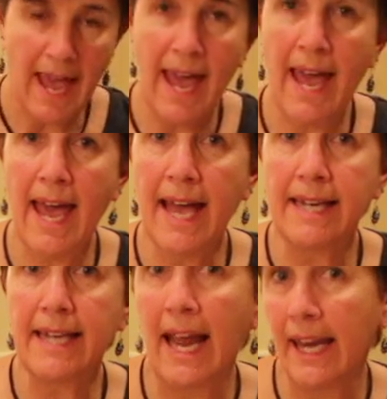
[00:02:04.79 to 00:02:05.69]

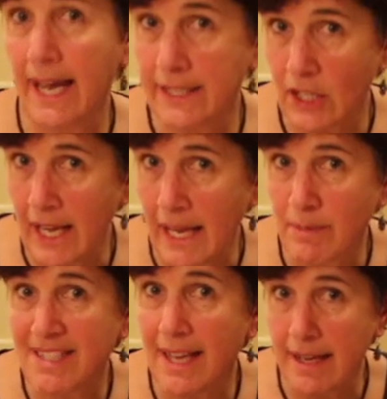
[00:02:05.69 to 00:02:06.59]
And like the
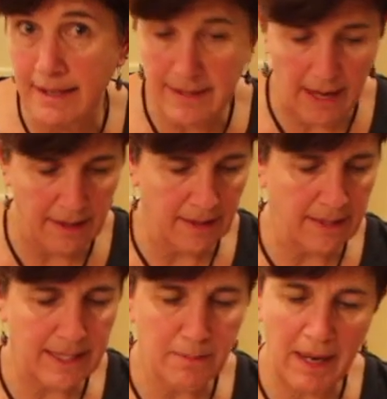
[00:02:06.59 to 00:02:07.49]
name says,
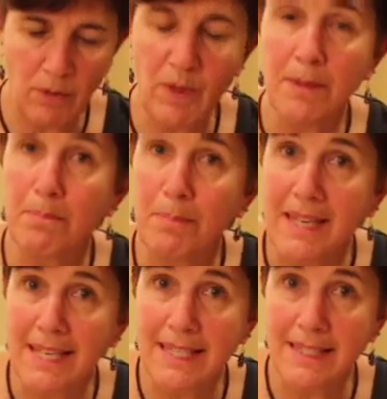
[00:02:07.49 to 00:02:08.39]
it's made with
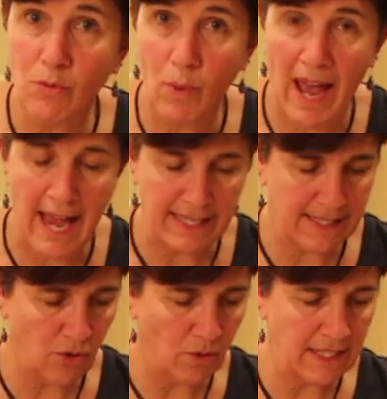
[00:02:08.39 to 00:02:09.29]
beeswax.
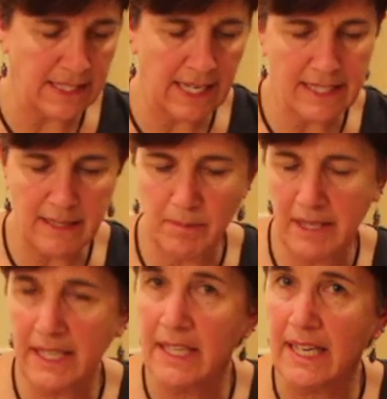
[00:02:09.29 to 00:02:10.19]
So they take some
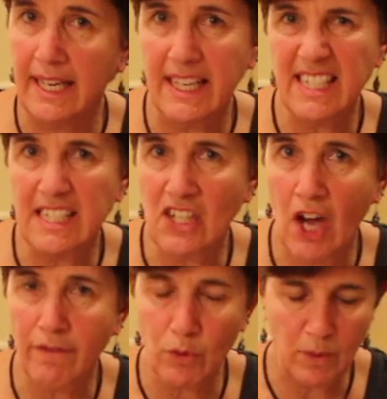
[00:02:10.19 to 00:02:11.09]
linen and I guess it's
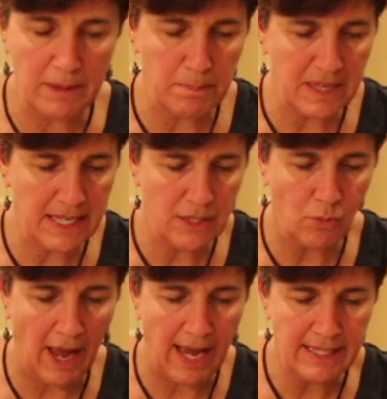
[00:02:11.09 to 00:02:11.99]
covered with
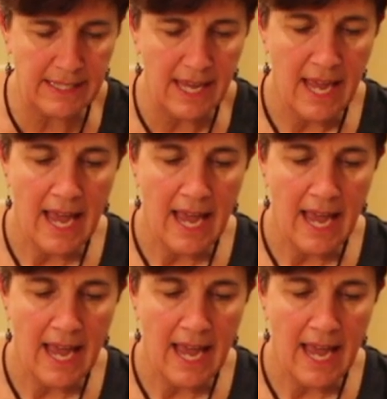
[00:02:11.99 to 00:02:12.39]
beeswax.